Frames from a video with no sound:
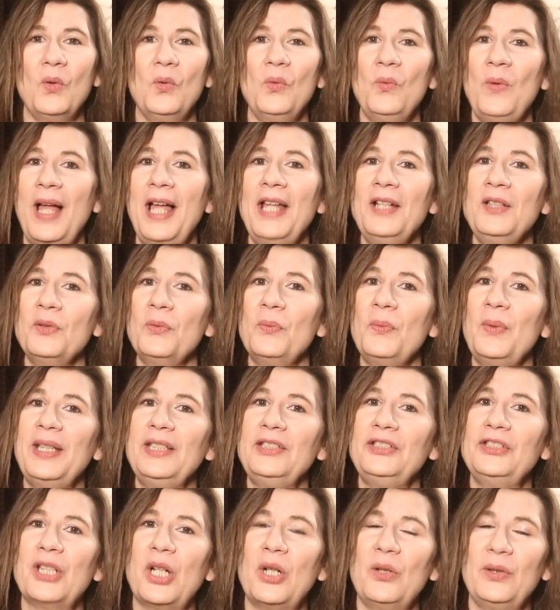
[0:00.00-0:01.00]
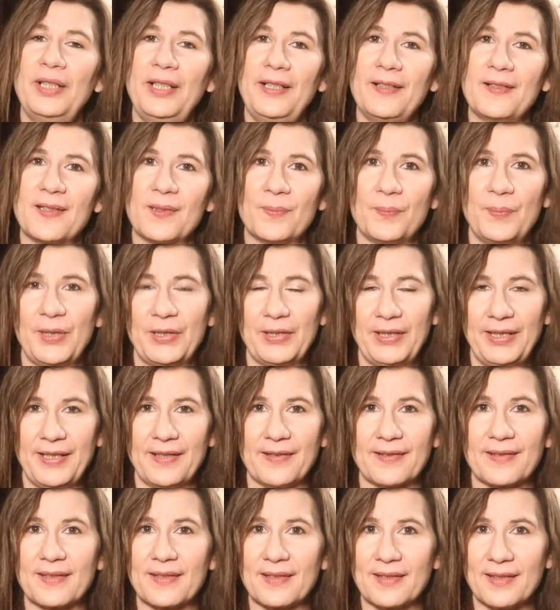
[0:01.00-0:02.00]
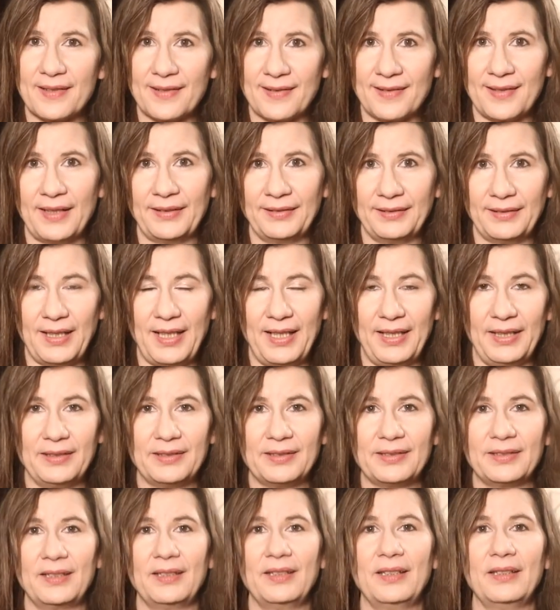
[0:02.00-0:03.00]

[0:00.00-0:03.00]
When we don't experience the sunlight